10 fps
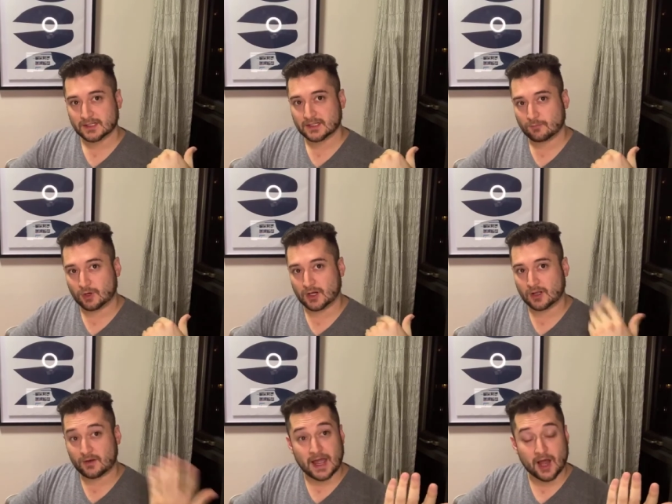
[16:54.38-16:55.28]

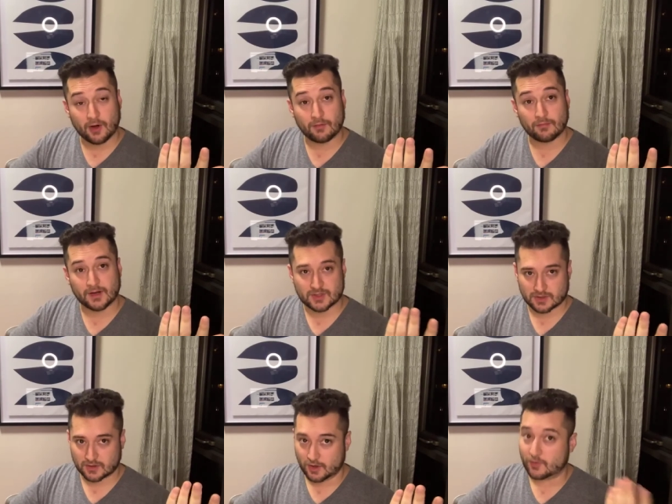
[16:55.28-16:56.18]
Well, now it's
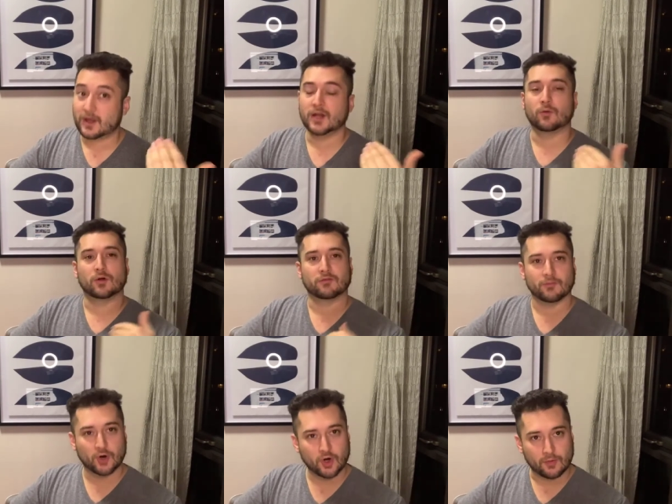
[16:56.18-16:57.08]
okay to work
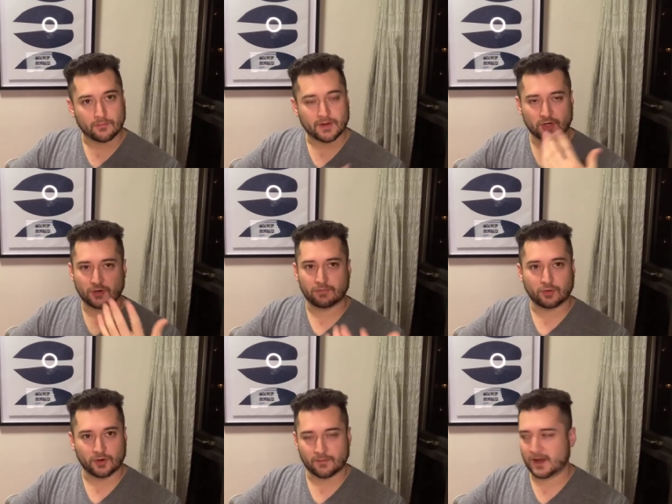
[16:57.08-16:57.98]
from home, and your
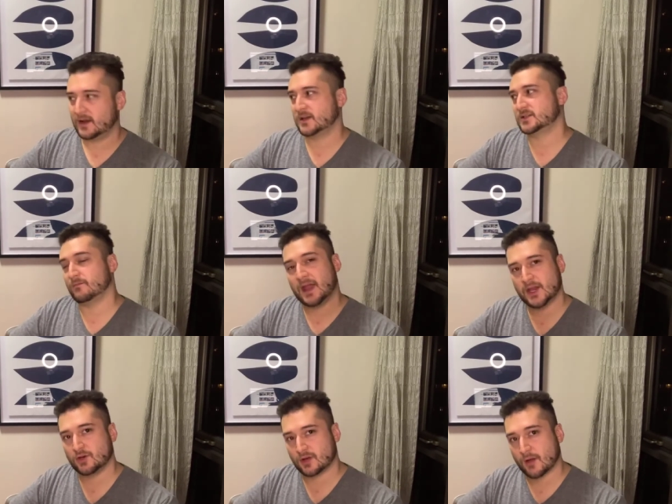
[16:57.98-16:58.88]
employer might not
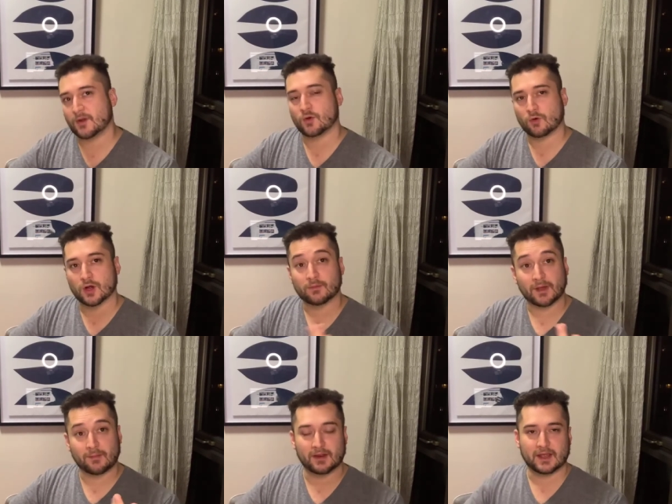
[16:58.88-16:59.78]
demand you to come into work.
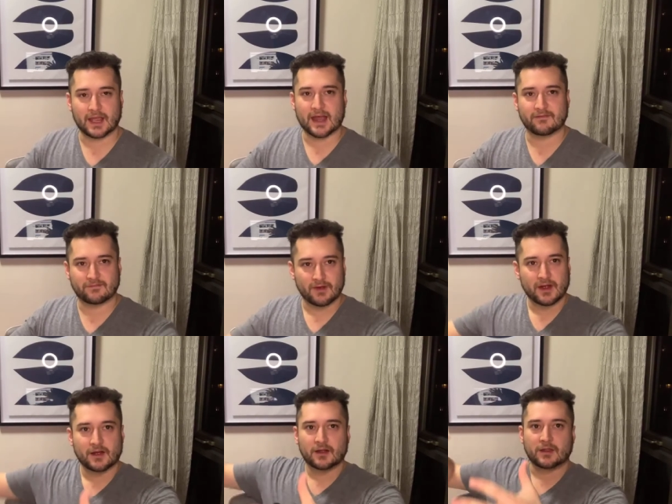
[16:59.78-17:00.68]
Maybe they have
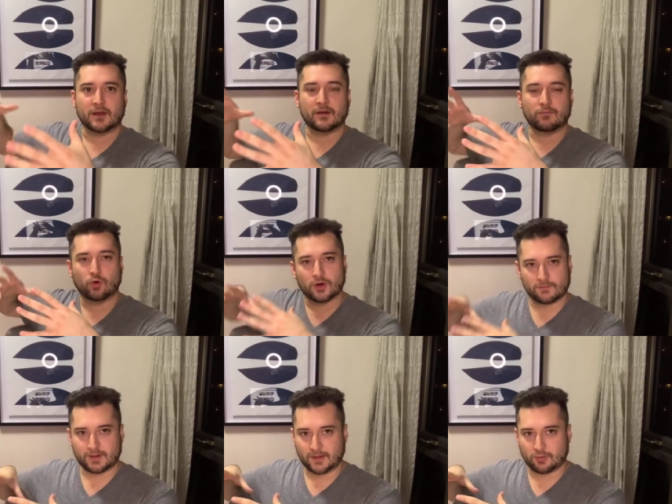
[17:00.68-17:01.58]
the
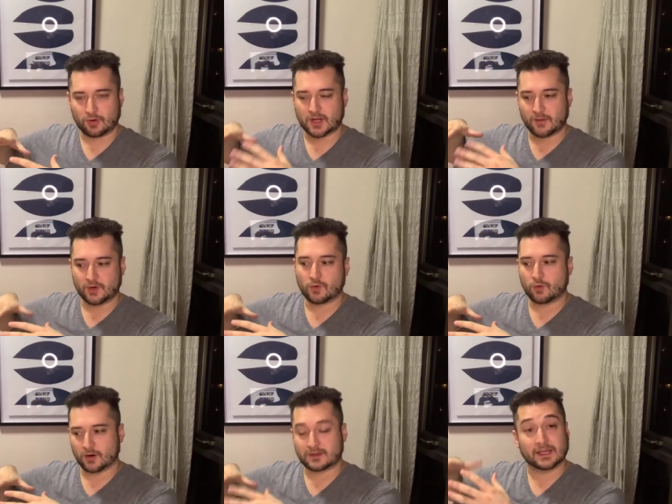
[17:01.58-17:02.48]
important people come into
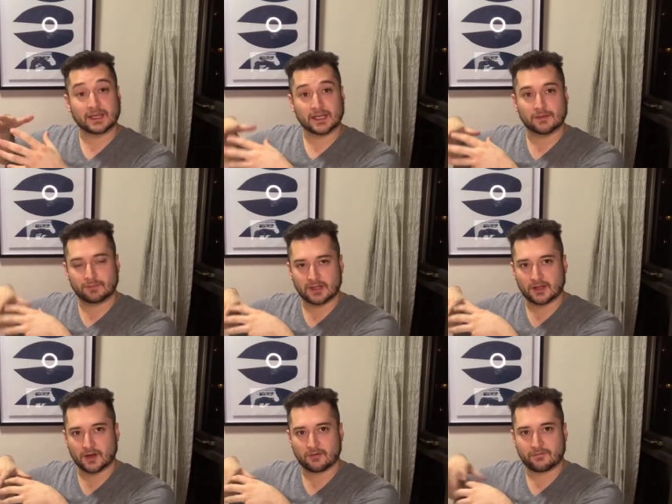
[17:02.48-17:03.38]
work that need to be
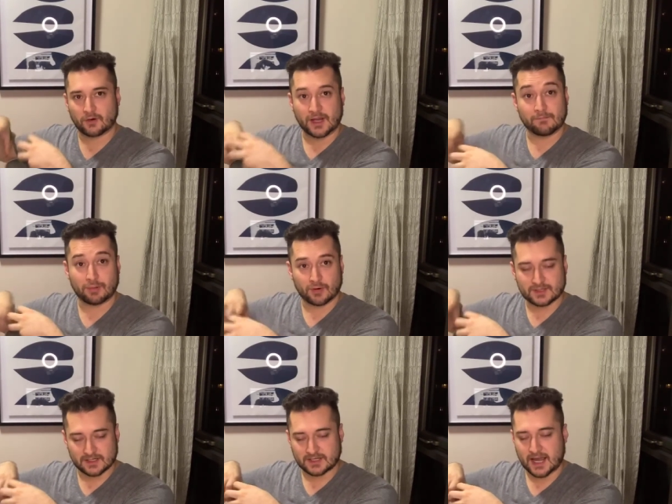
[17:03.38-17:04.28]
there for
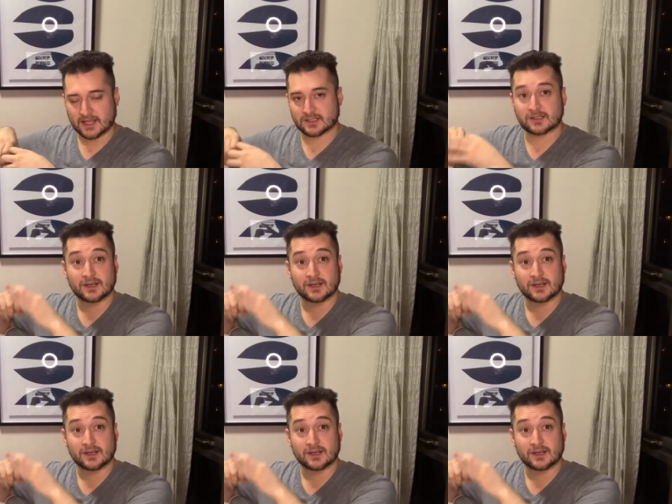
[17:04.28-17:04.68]
in-person tasks